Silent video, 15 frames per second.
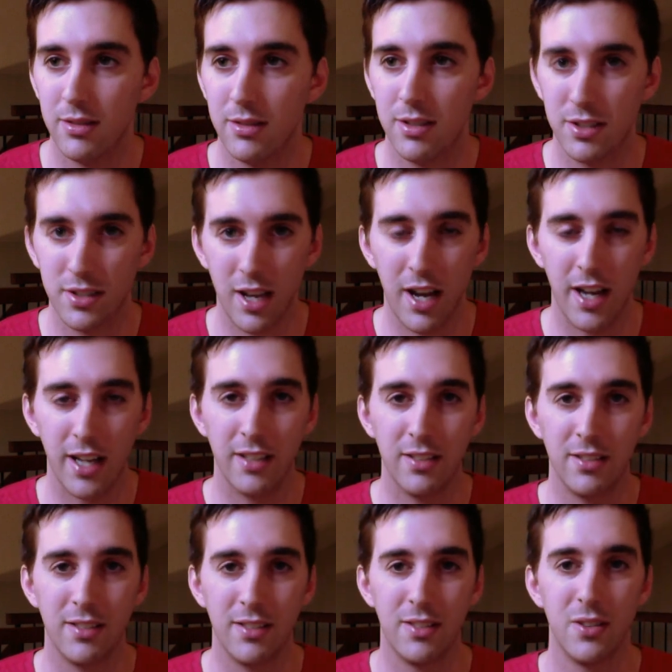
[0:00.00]
design
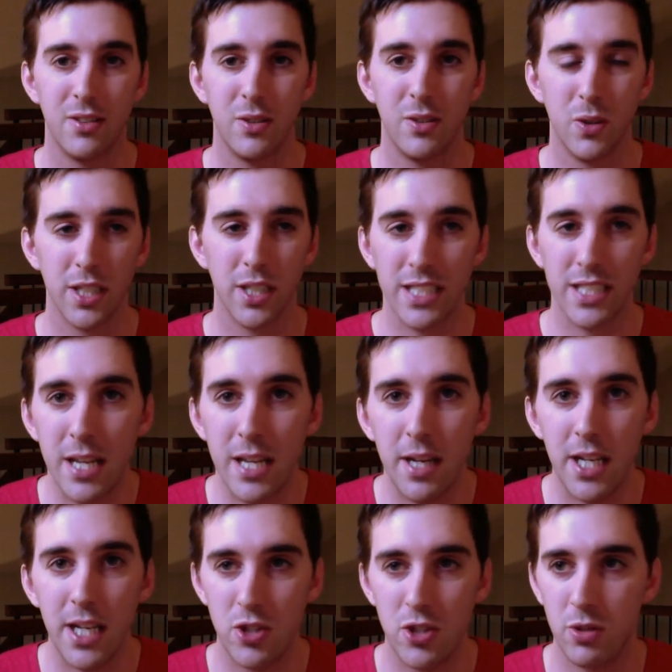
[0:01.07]
or
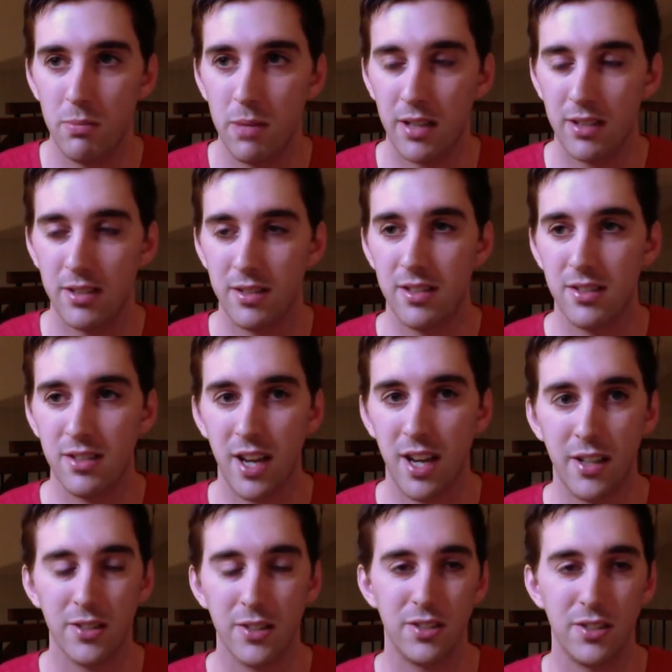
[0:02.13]
intimidates you about
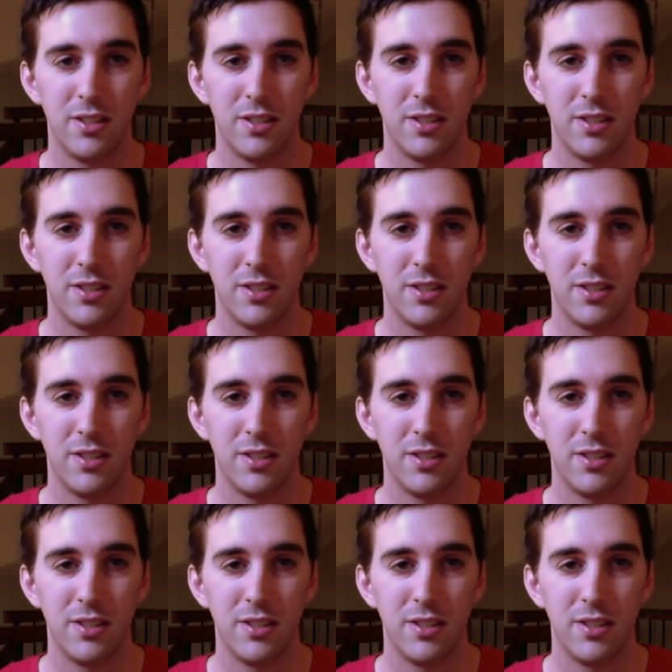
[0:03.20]
designers?